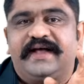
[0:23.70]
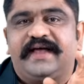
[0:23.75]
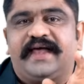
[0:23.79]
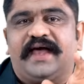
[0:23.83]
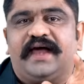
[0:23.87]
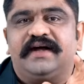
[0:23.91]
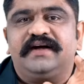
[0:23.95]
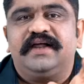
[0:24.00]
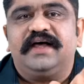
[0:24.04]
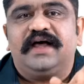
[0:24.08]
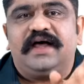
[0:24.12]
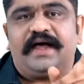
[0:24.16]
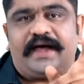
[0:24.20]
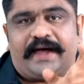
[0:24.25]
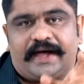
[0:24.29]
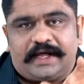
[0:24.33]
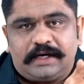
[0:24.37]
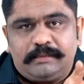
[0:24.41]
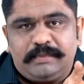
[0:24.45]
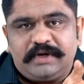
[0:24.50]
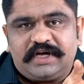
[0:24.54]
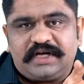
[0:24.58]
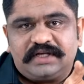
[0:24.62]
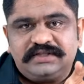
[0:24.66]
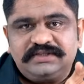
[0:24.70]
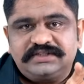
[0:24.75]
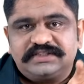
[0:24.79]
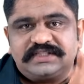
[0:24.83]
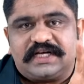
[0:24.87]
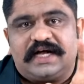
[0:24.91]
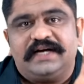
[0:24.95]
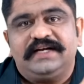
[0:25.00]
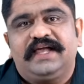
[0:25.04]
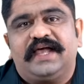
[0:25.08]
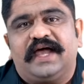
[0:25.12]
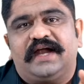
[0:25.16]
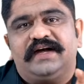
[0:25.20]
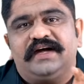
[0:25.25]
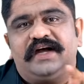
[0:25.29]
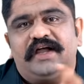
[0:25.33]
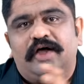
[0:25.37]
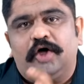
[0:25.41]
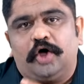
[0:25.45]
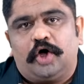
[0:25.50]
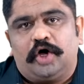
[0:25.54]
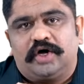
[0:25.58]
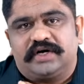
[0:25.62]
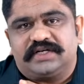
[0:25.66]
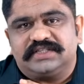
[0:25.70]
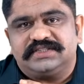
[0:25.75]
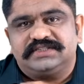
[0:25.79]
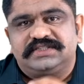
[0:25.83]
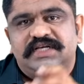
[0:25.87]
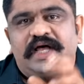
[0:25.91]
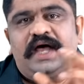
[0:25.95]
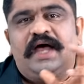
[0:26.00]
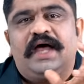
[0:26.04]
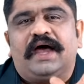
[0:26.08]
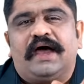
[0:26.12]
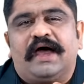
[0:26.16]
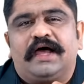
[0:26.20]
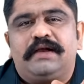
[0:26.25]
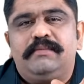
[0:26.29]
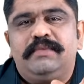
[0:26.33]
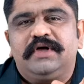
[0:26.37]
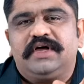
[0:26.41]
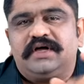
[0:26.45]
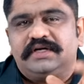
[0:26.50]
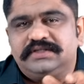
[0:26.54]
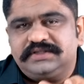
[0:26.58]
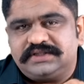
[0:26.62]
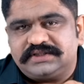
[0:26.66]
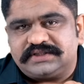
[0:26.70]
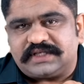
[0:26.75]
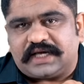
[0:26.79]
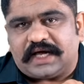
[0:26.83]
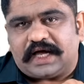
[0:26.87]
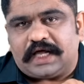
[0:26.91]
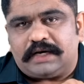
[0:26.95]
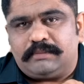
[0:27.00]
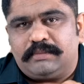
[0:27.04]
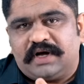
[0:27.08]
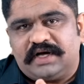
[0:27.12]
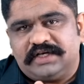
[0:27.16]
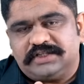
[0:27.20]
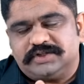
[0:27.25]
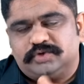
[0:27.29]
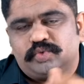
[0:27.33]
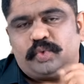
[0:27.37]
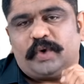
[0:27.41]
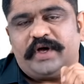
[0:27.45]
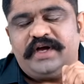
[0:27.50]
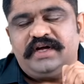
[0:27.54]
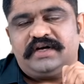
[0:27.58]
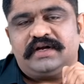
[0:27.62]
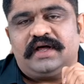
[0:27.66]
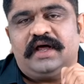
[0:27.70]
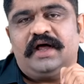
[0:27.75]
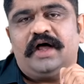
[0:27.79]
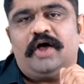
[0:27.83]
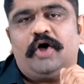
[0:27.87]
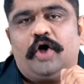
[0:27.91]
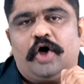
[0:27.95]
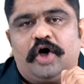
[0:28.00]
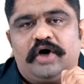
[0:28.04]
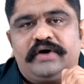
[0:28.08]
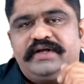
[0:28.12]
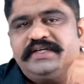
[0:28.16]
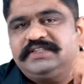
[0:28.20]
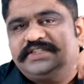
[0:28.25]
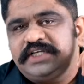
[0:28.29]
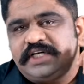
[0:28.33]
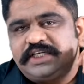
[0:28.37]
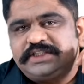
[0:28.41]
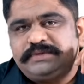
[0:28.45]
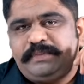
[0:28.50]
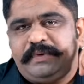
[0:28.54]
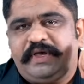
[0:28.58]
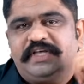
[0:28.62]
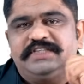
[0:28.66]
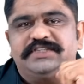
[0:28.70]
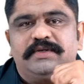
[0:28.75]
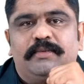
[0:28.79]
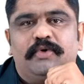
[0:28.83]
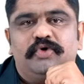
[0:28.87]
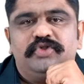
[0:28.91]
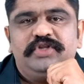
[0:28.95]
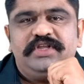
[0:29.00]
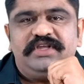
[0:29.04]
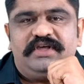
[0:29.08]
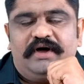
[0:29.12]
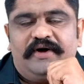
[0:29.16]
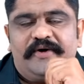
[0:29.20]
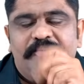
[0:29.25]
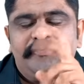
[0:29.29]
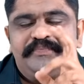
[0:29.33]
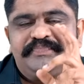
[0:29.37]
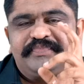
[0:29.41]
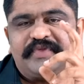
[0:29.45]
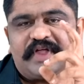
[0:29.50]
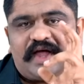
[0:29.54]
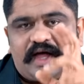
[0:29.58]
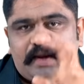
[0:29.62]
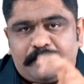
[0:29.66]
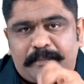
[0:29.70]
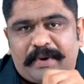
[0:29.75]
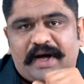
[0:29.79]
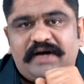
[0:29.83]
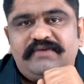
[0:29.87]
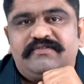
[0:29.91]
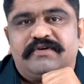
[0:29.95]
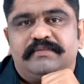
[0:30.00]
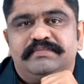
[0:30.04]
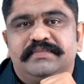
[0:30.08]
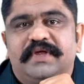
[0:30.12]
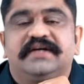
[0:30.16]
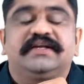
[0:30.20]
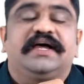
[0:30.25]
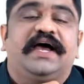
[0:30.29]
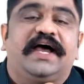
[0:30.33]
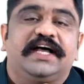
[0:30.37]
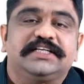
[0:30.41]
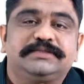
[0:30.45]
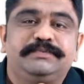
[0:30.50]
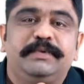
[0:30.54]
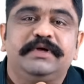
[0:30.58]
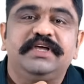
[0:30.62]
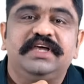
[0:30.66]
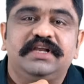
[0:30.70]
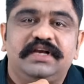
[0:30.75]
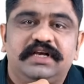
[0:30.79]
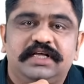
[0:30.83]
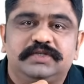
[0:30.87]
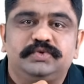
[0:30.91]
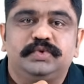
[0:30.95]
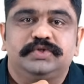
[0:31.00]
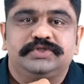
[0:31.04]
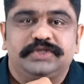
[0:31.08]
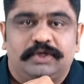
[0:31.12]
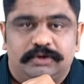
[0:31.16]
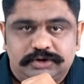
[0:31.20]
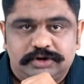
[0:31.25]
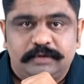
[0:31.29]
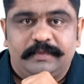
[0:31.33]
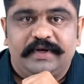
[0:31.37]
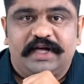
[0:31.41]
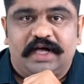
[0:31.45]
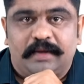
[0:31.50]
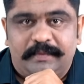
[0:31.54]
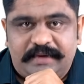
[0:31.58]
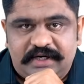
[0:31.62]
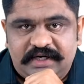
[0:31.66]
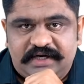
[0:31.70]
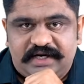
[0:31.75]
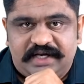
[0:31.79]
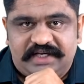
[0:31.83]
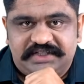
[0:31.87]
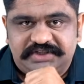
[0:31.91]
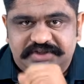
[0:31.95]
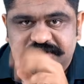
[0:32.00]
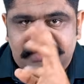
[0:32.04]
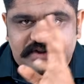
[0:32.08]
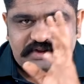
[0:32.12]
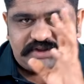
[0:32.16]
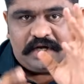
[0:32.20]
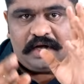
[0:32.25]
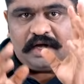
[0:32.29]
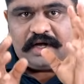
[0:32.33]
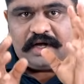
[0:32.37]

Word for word: Candida albicans and Candida auris. Albicans, alba is white, auris speaks about the ear. Apart from that, aspergillus was also becoming dangerous.